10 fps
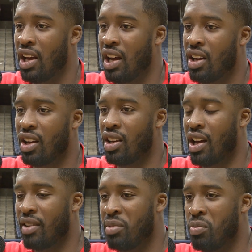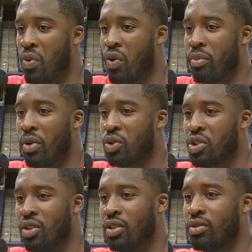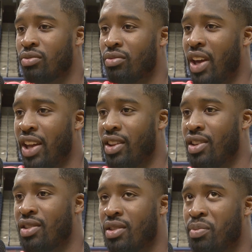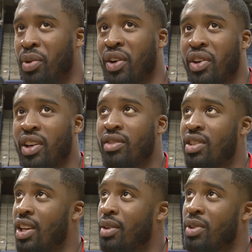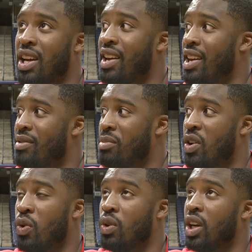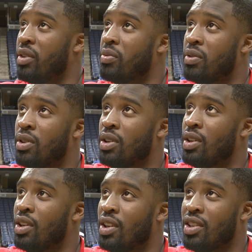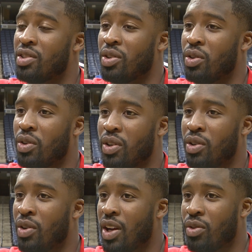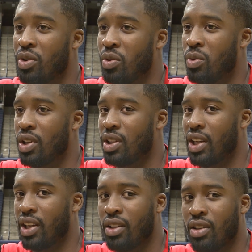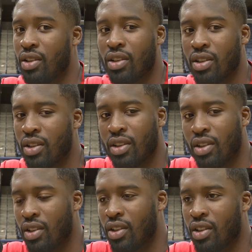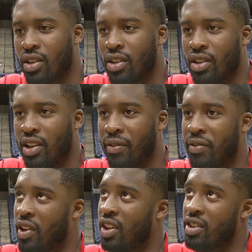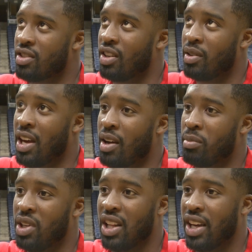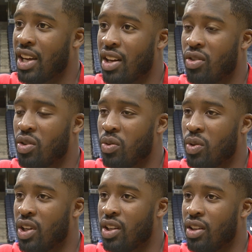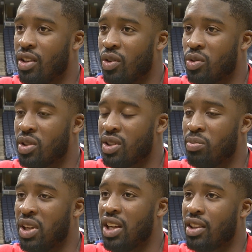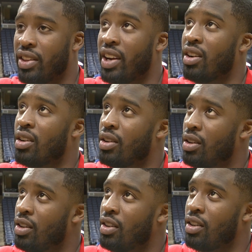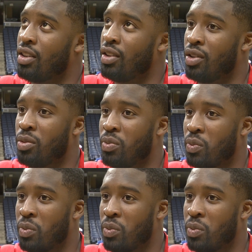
I've been more emotional in this period of time than I have my whole life. So, you know, I don't know what that feeling is going to be like. I don't know what, you know, just being there, you know,